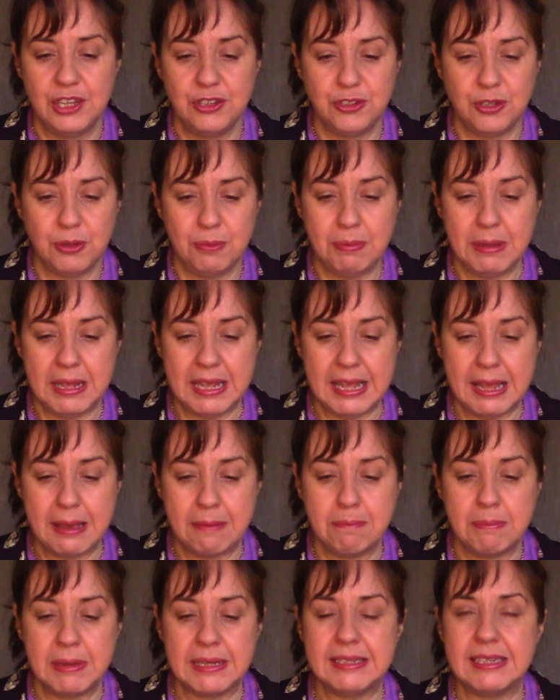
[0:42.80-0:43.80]
to be
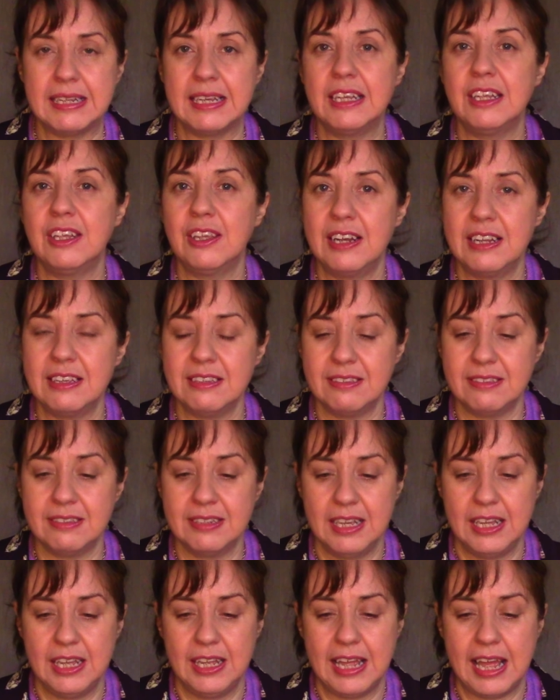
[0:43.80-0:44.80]
meticulous,
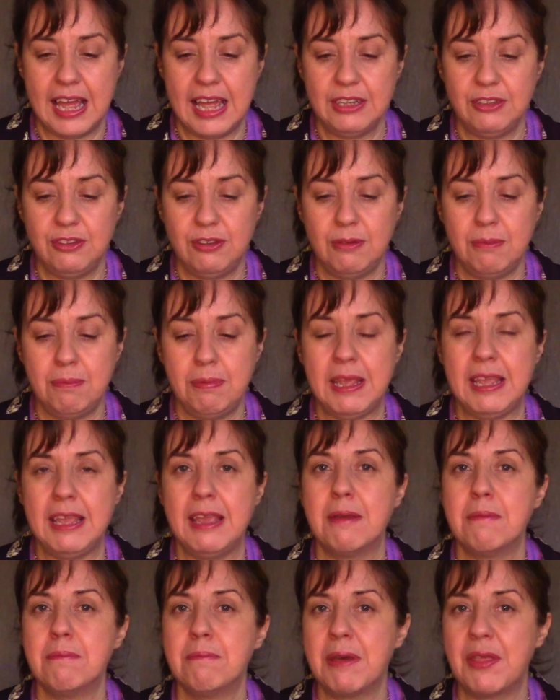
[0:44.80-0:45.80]
and to be
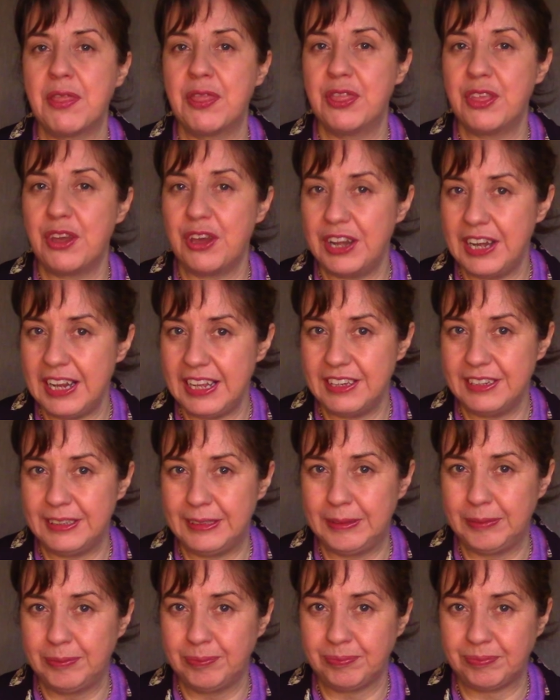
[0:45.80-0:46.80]

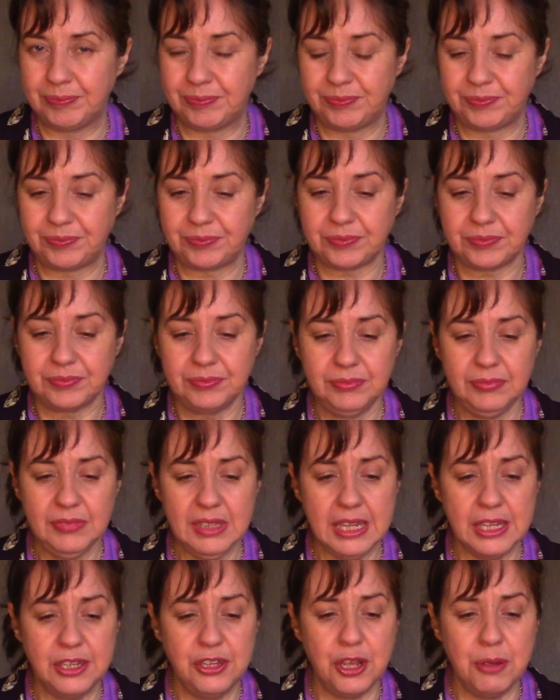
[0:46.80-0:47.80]
methodical.
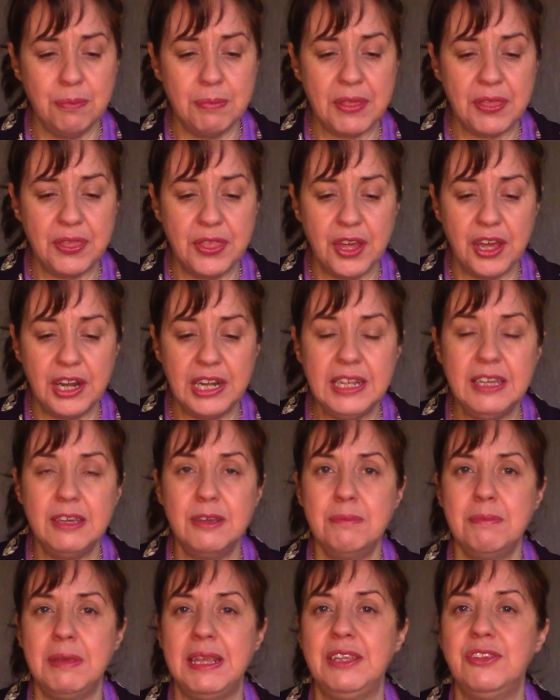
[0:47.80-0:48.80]
Now,
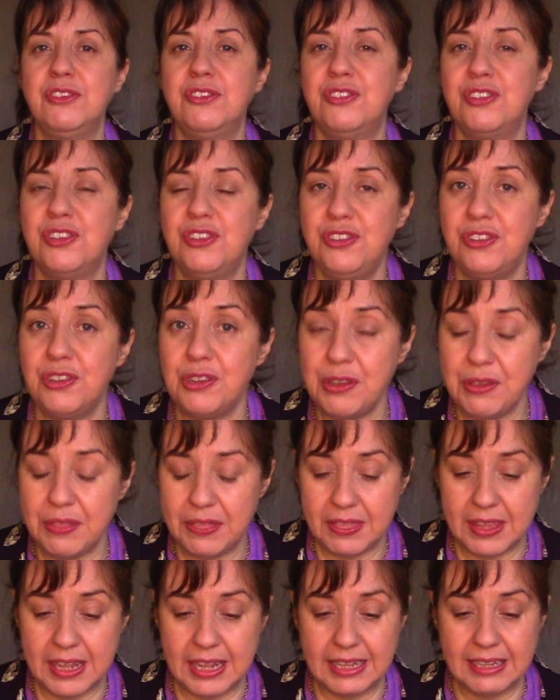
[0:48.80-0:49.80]
methodical means to do
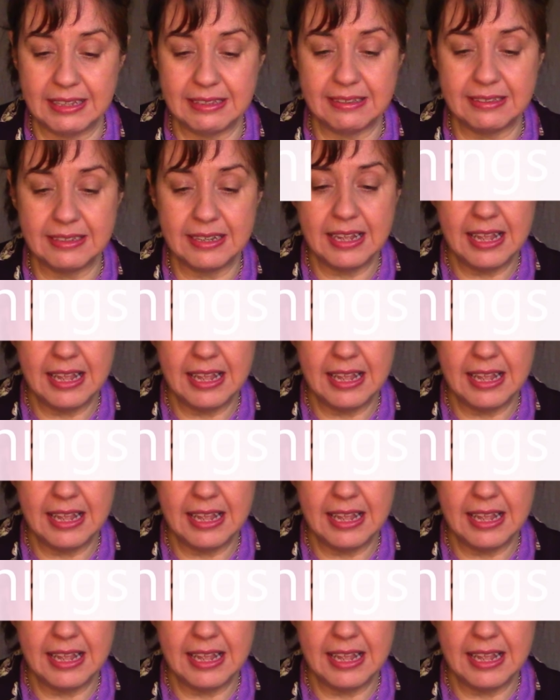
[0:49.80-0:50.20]
things